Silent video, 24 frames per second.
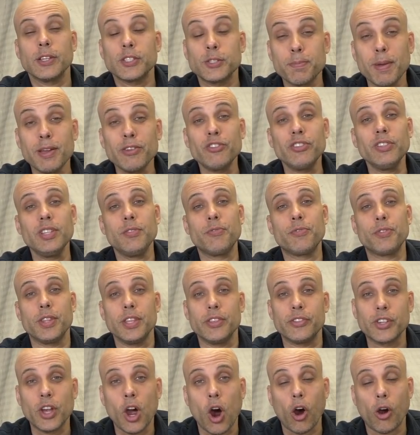especially for
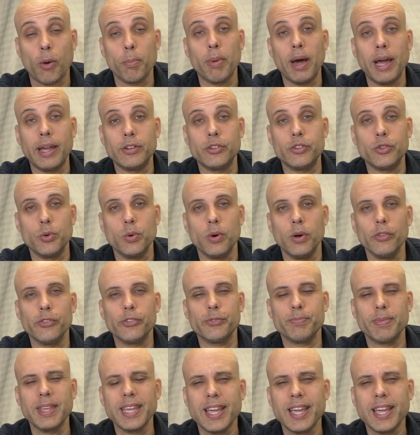these carbide tools.